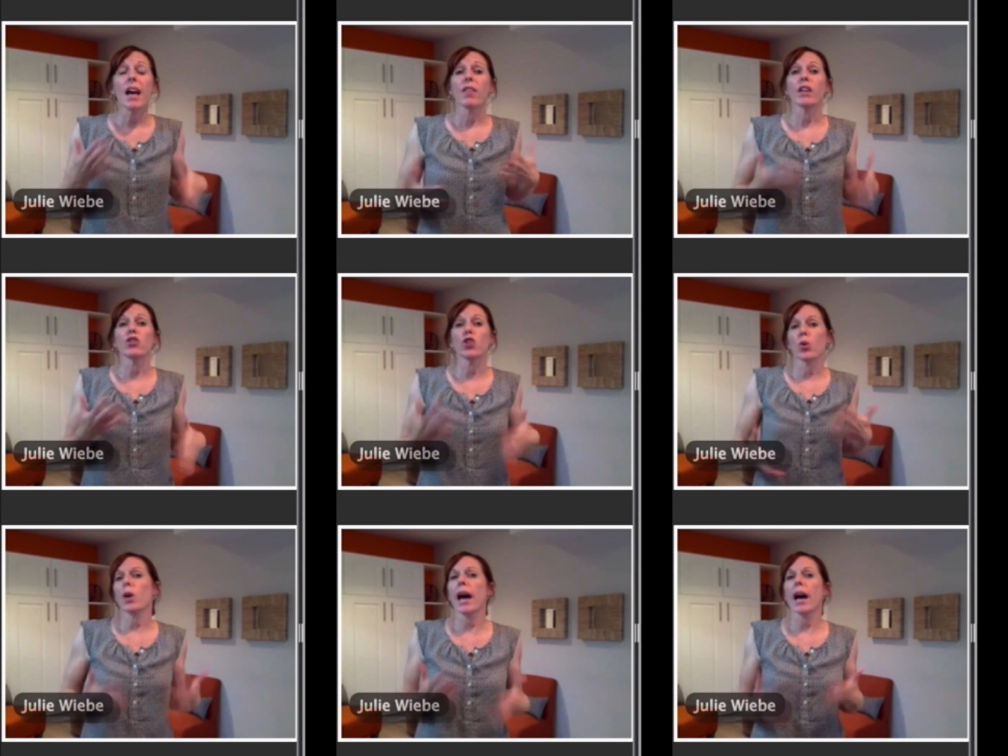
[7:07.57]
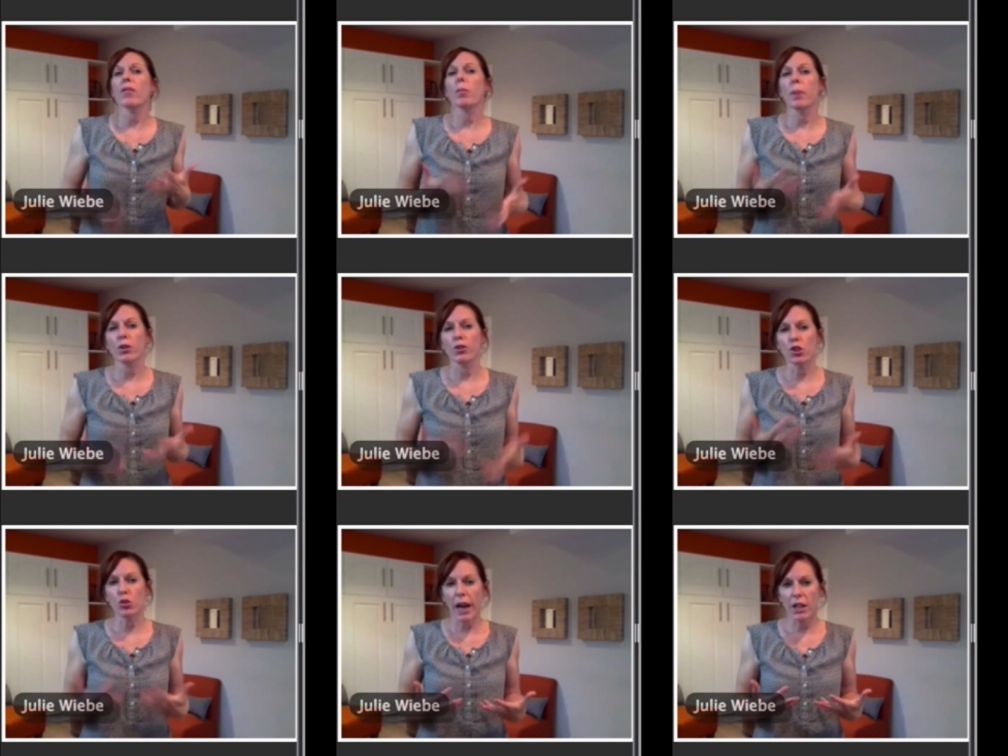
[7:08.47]
they don't have a better
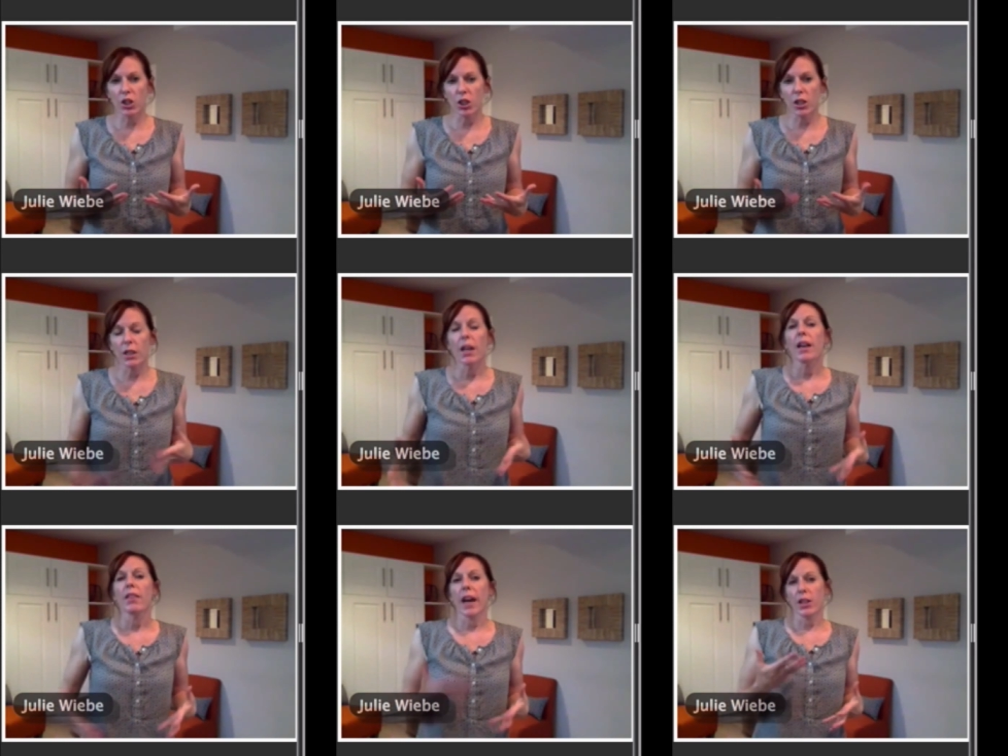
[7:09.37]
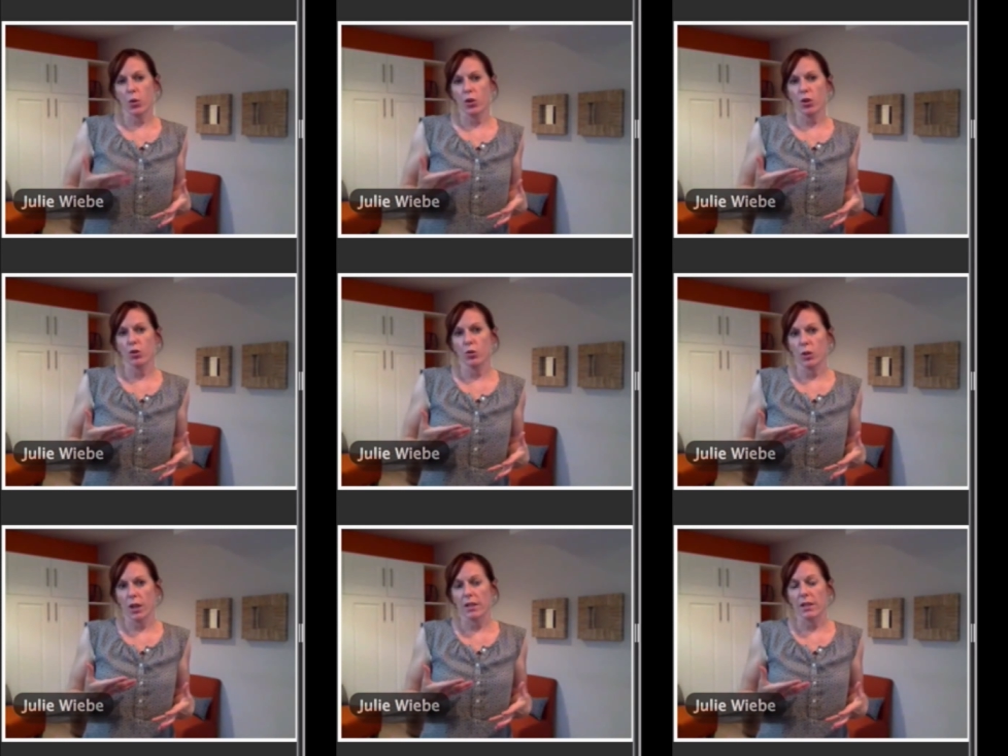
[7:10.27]
strategy that's what they're
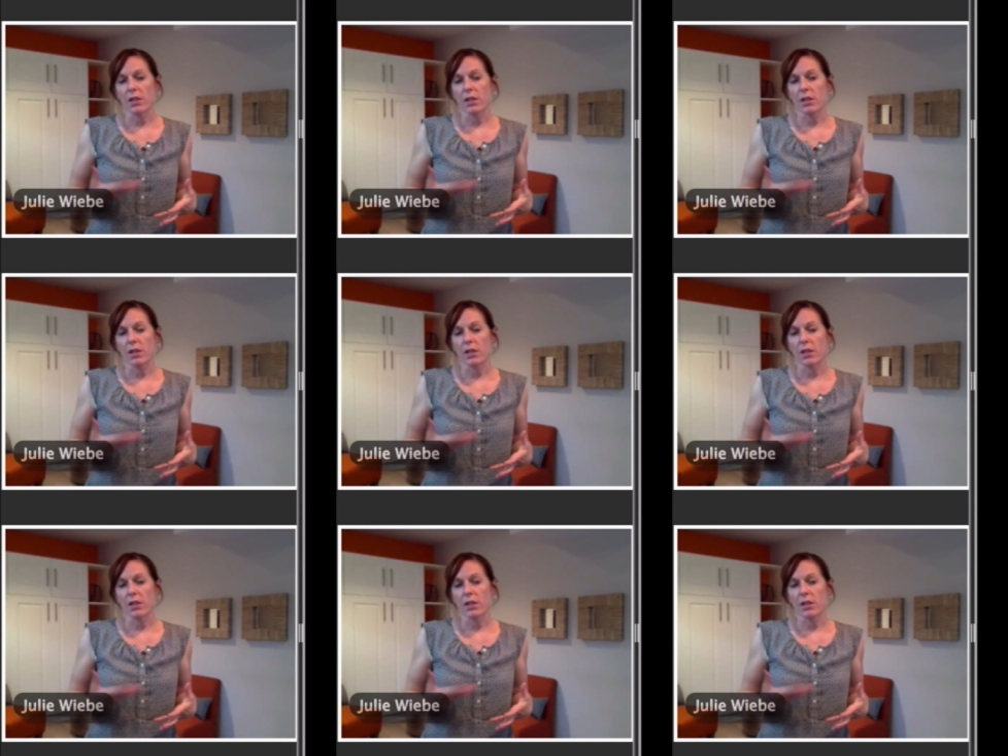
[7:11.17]
utilizing.